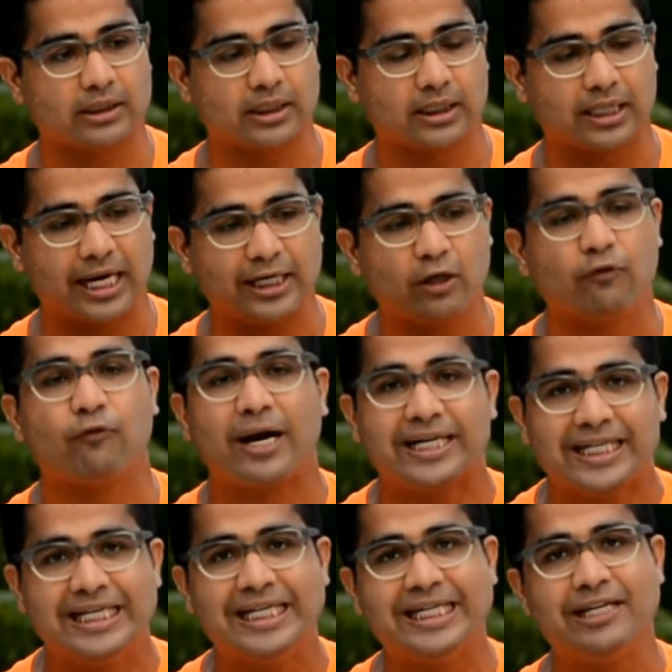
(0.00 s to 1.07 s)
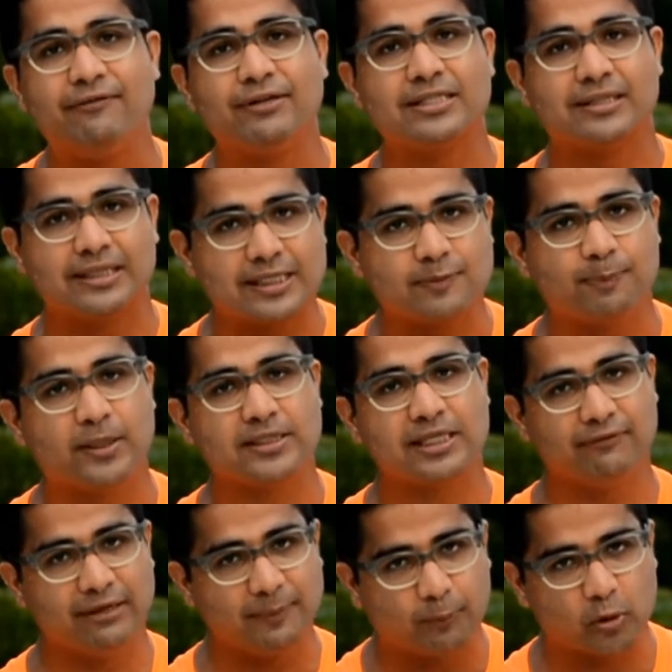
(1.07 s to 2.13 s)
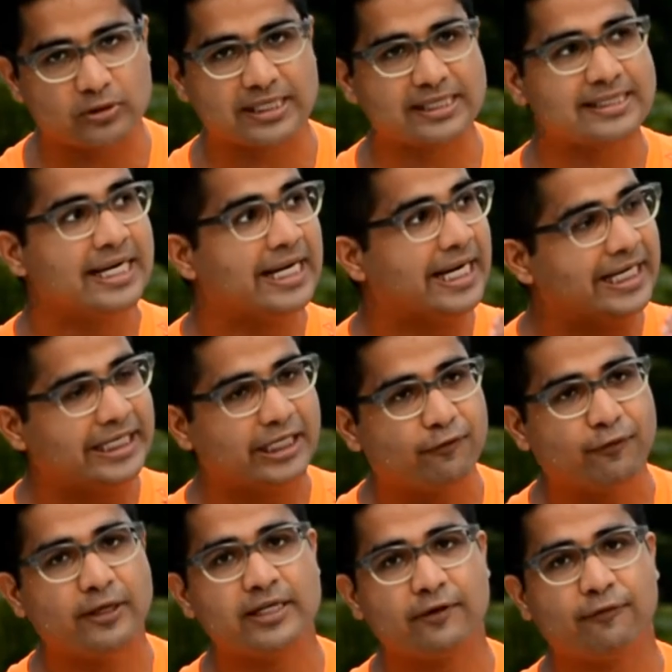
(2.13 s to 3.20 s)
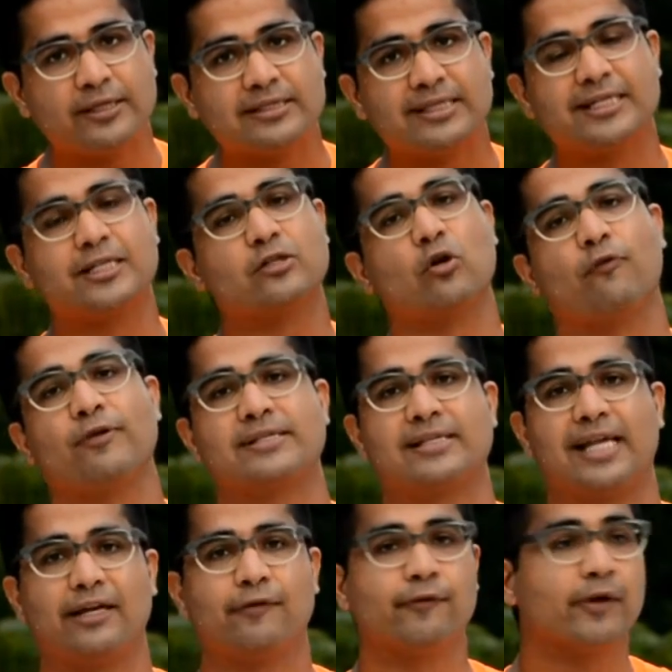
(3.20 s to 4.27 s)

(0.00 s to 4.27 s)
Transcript: kind of vitality which this person will possess in different stages of his life.